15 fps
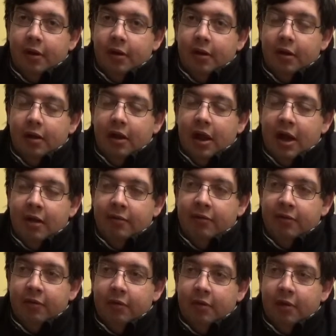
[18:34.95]

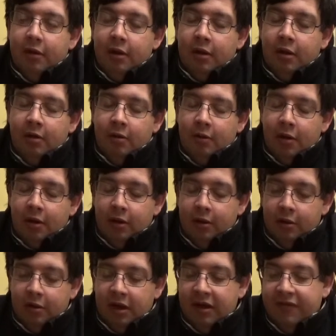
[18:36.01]
clowns on
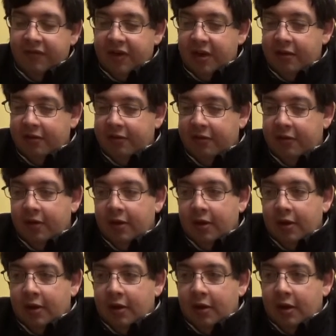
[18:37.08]
the defense.
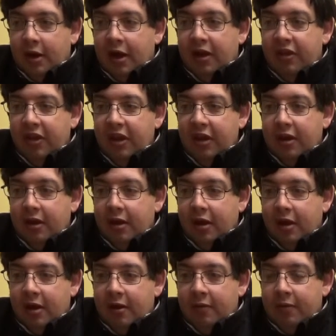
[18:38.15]
I think
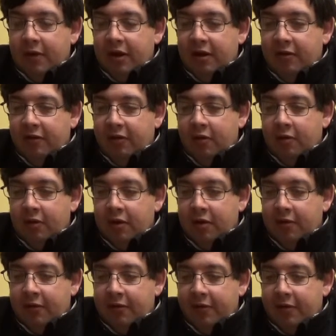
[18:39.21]
what he's doing
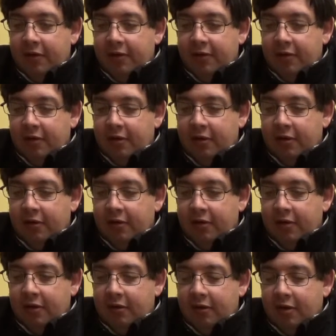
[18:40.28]
is
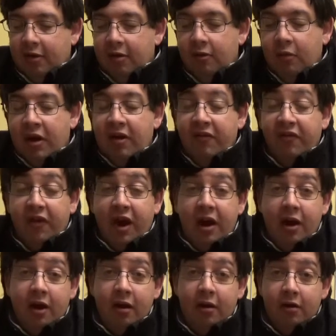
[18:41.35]
a good way to
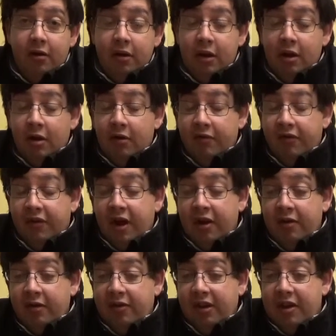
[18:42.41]
fire
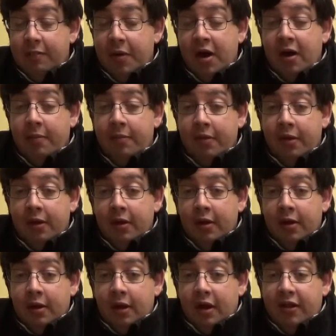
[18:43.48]
the team up.
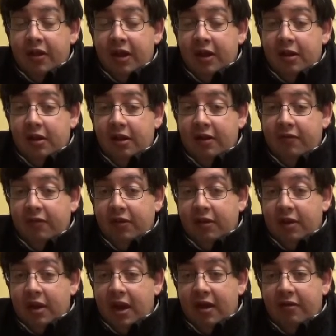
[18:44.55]
I think
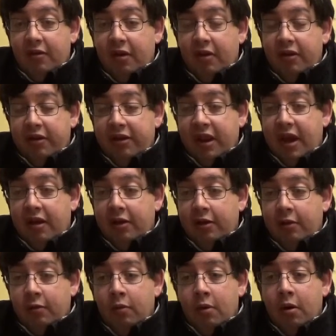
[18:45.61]
Cleveland has all the
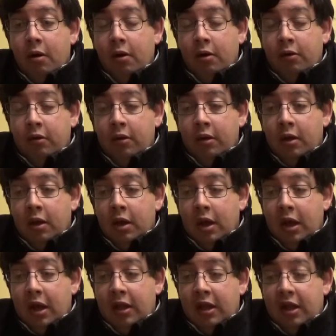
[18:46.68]
talent in the world,
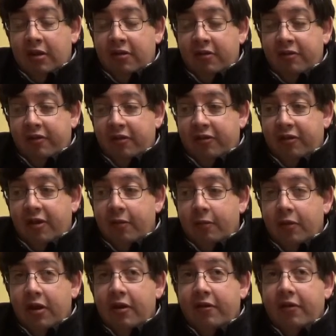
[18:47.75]
and they just
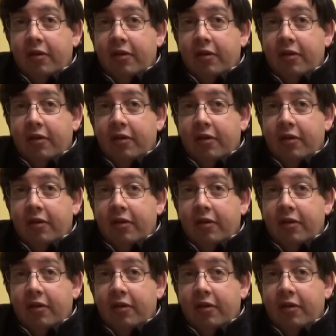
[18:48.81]
Cincinnati